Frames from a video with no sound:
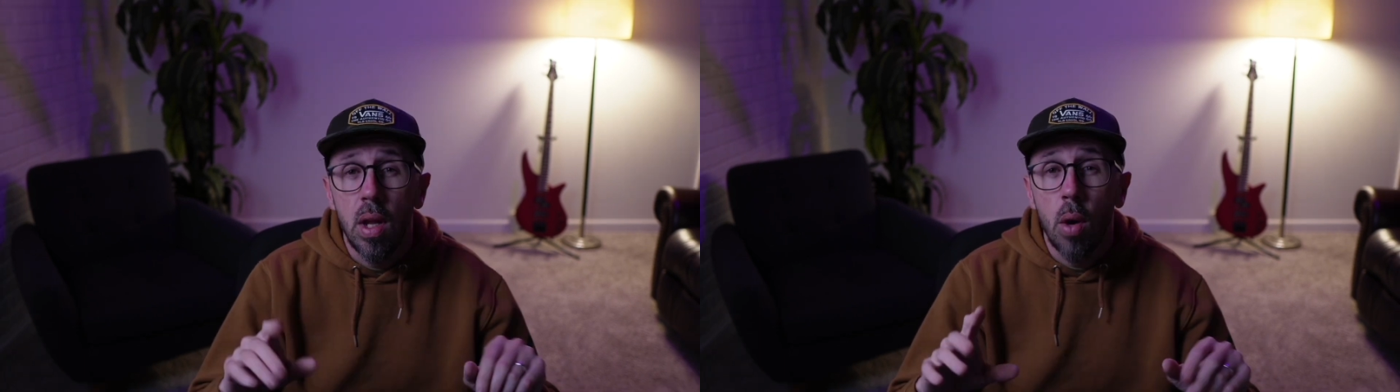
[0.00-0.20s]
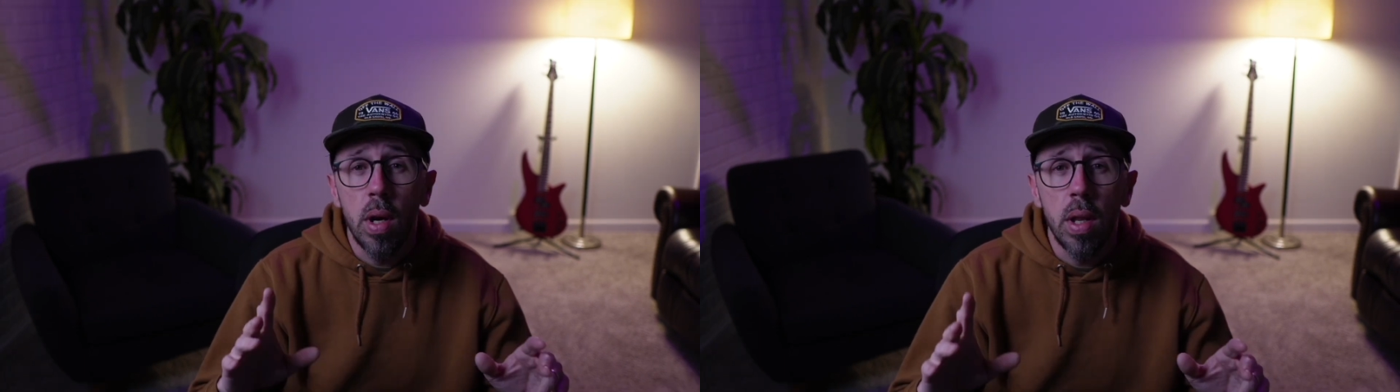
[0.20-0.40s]

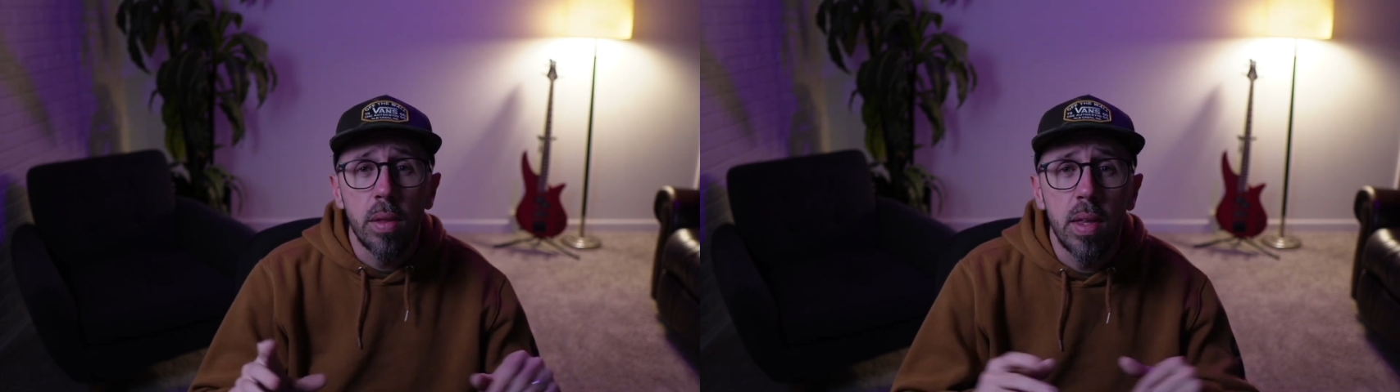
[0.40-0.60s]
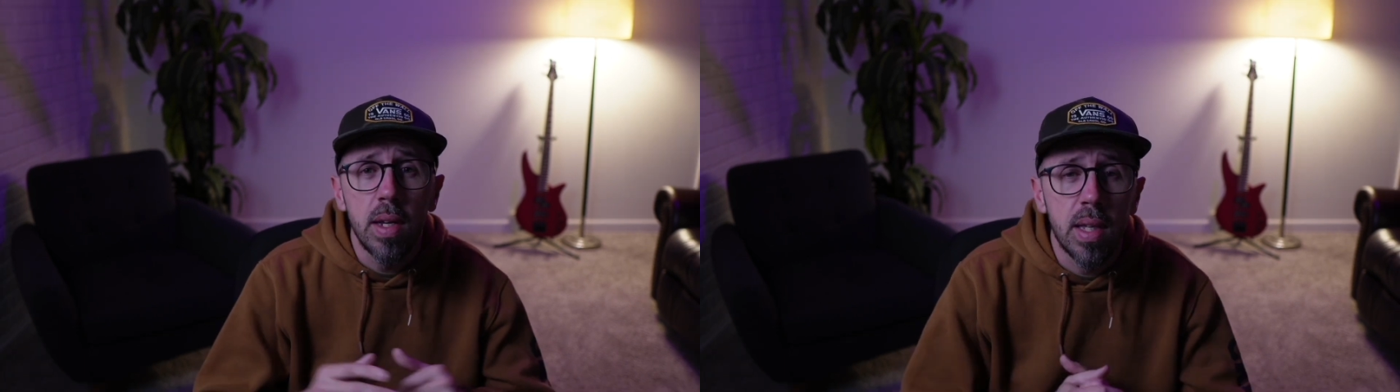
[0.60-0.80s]
Now, one of
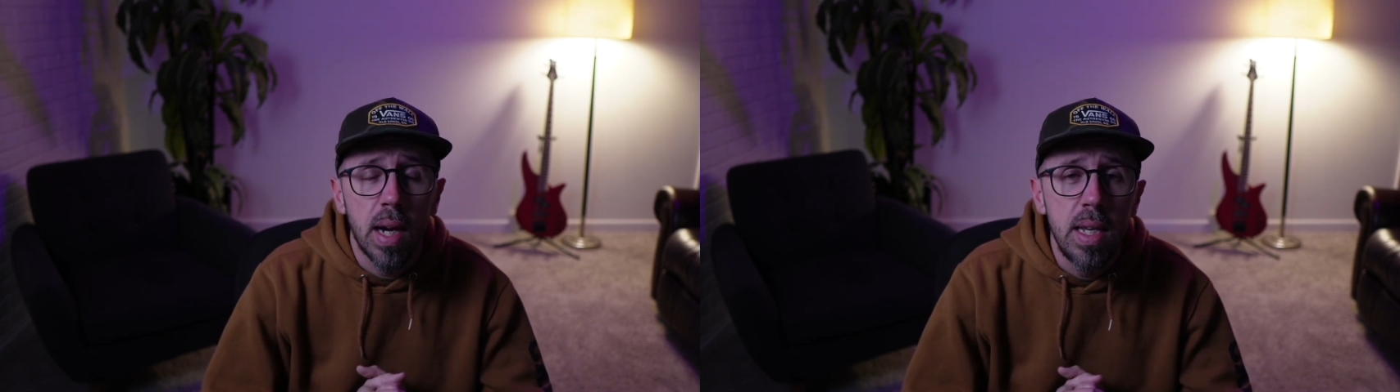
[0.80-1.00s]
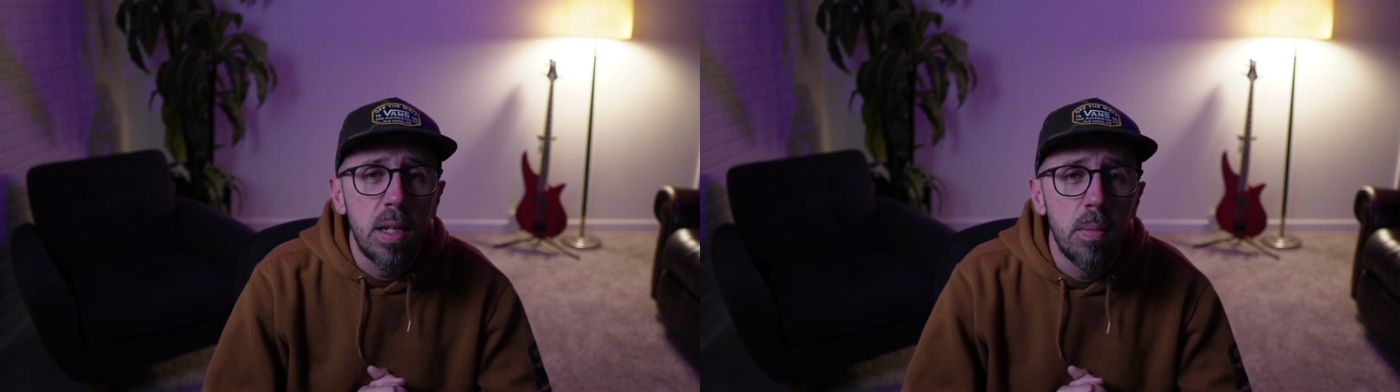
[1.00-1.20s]
the things
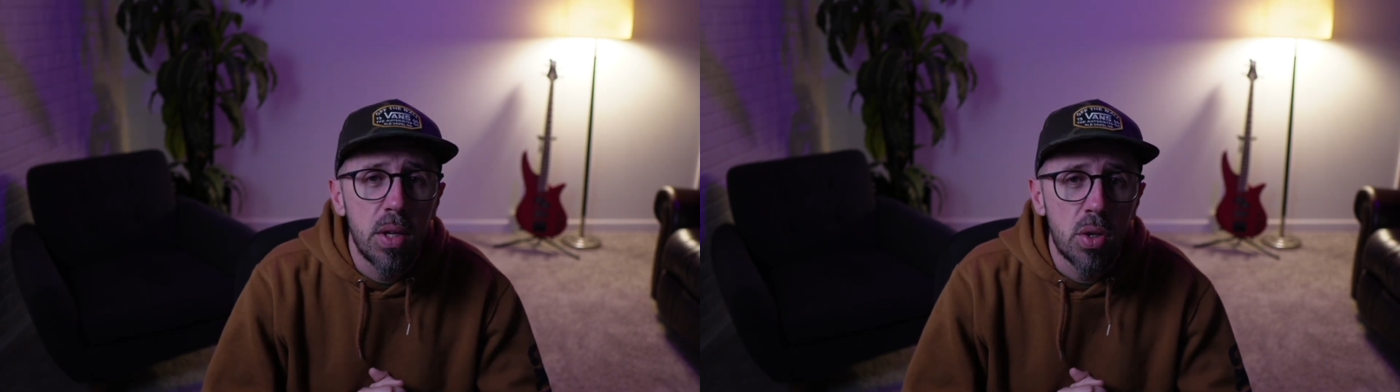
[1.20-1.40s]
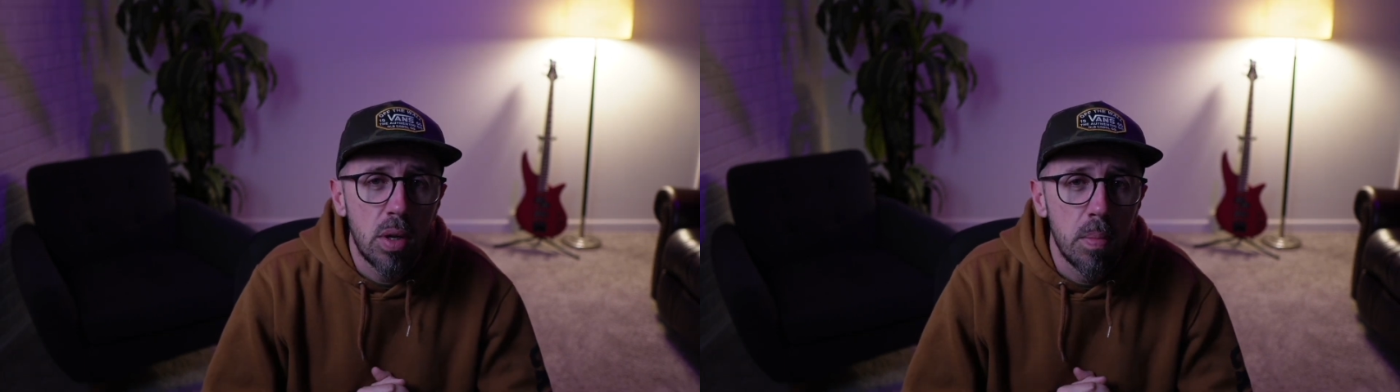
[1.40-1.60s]
that I need to
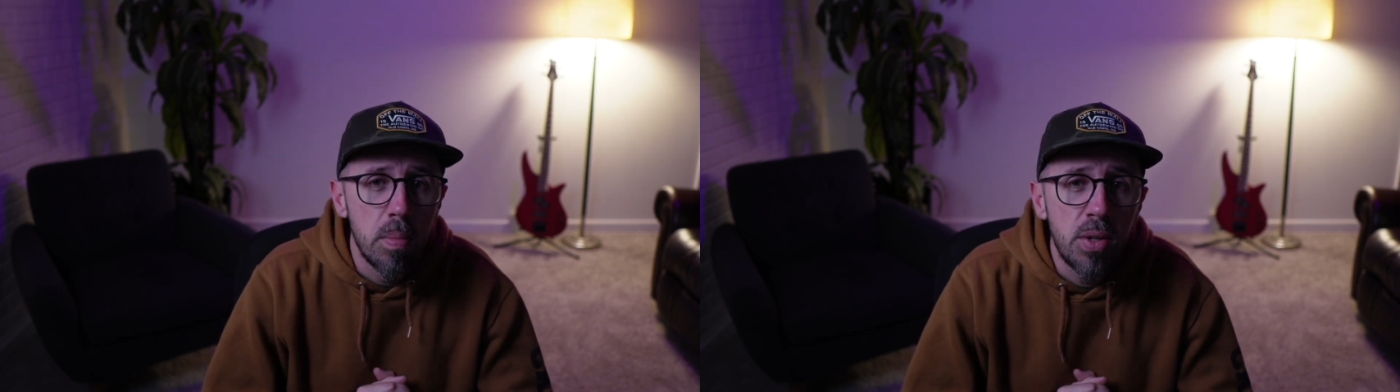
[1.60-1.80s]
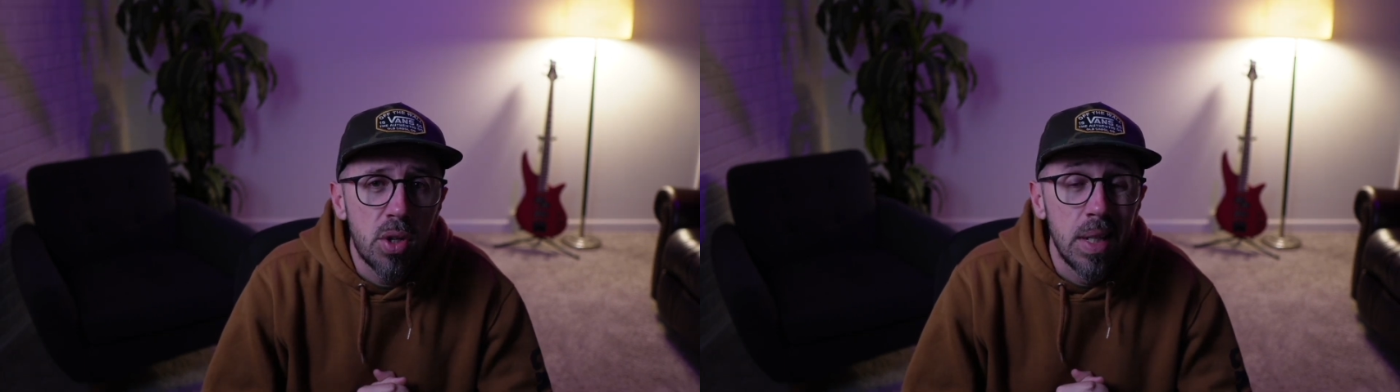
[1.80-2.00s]
make sure to
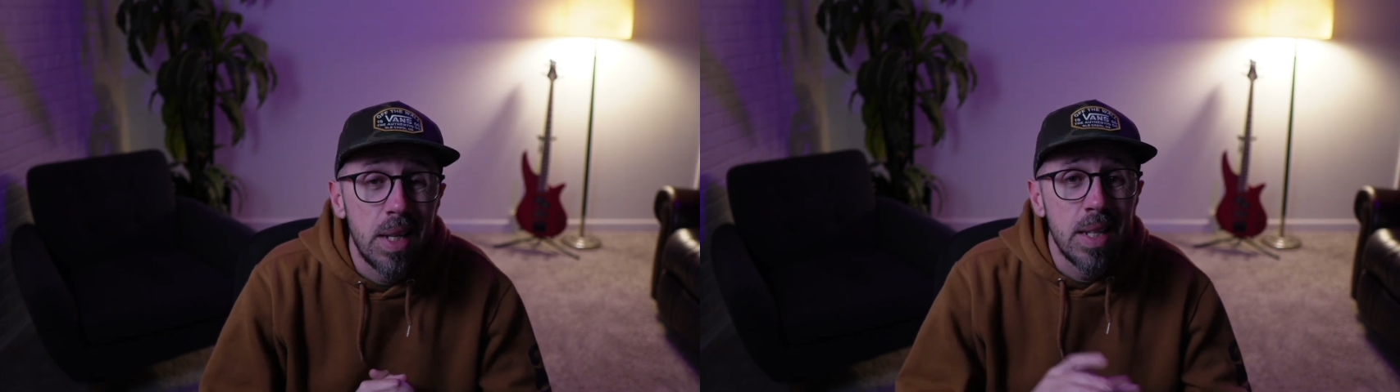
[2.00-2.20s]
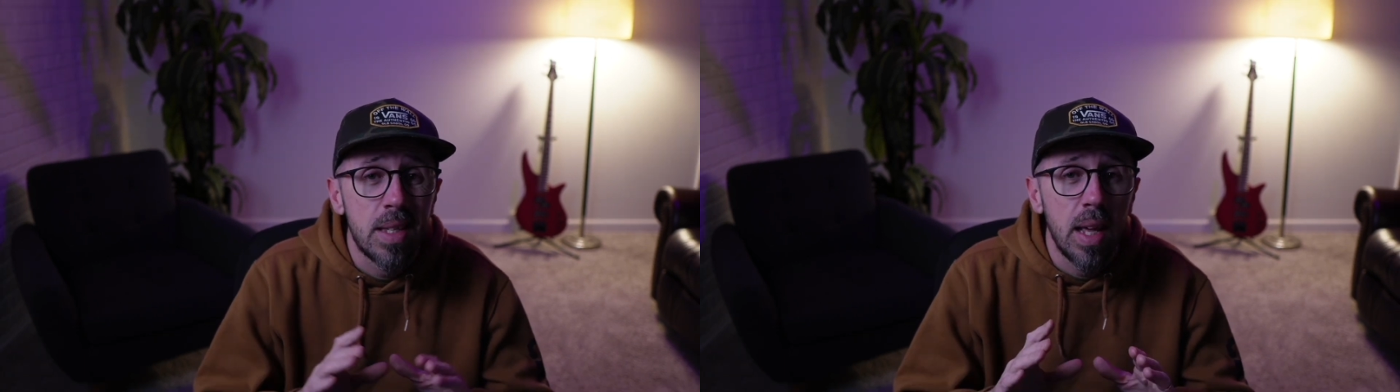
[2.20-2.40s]
mention
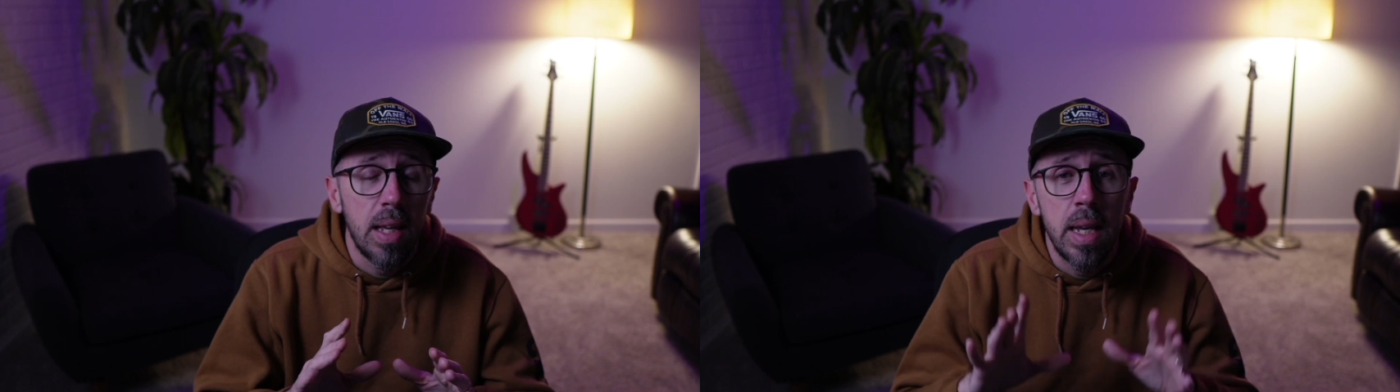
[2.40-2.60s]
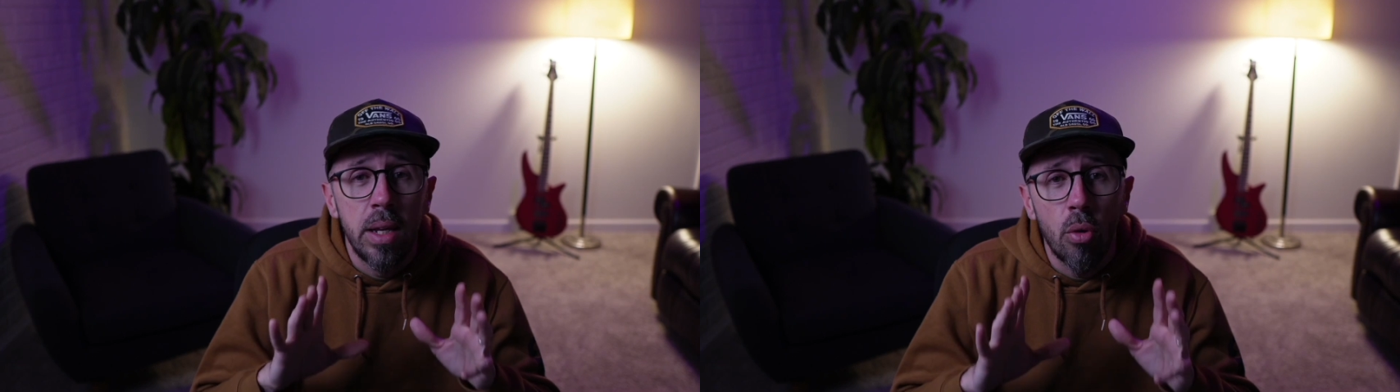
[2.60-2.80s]
is
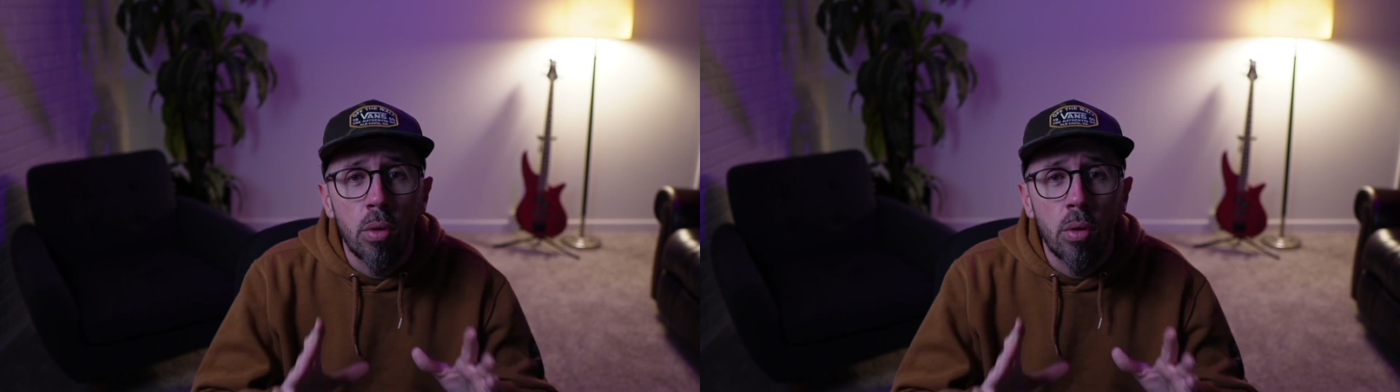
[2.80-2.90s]
that in